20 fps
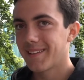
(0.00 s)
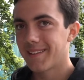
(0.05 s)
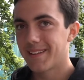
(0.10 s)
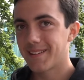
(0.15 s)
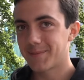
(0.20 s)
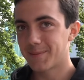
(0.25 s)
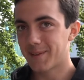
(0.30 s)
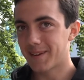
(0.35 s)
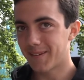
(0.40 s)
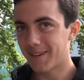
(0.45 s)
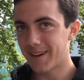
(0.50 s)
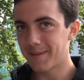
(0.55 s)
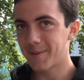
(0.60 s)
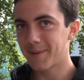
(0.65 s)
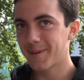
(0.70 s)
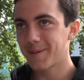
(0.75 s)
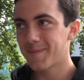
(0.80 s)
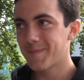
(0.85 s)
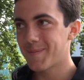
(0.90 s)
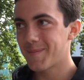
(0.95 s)
That's my
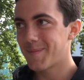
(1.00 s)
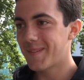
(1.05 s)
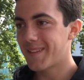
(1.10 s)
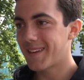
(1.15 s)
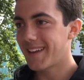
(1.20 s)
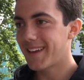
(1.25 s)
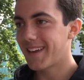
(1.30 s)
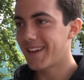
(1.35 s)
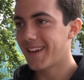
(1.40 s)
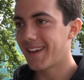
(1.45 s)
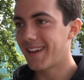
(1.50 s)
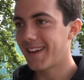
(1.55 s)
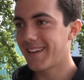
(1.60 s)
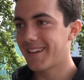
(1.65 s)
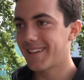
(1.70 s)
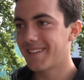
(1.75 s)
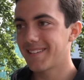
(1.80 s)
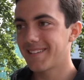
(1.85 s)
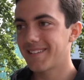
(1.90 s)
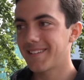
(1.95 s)
grandpa,
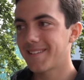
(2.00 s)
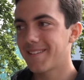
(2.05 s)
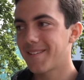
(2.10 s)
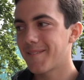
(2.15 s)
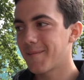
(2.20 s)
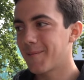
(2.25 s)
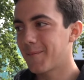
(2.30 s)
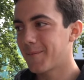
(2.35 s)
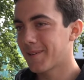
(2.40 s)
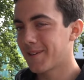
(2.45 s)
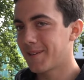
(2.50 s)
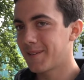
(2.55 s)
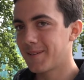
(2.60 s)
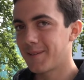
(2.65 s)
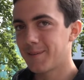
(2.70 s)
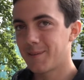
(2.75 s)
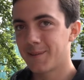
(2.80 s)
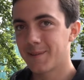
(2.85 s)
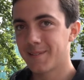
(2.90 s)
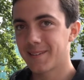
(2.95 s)
and we're going to be
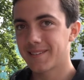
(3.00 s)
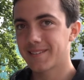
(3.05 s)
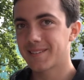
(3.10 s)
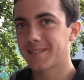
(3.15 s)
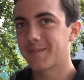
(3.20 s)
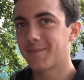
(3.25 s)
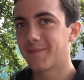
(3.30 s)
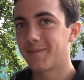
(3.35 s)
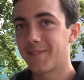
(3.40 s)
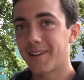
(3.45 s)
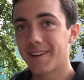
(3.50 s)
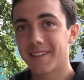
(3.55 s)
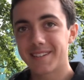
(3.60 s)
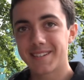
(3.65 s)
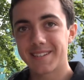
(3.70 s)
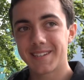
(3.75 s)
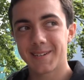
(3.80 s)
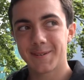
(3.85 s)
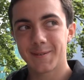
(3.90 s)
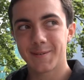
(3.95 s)
doing some
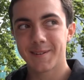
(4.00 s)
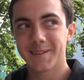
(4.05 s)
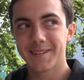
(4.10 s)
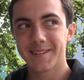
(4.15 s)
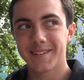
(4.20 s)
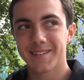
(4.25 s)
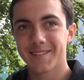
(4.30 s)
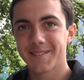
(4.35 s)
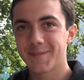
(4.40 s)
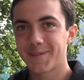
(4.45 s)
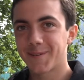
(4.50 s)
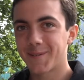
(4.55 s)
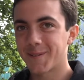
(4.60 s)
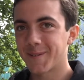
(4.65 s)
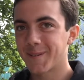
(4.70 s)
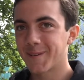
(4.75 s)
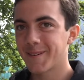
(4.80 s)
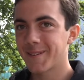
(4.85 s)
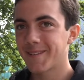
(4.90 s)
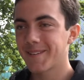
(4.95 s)
volunteer work
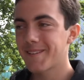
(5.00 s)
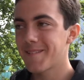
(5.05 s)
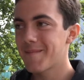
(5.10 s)
for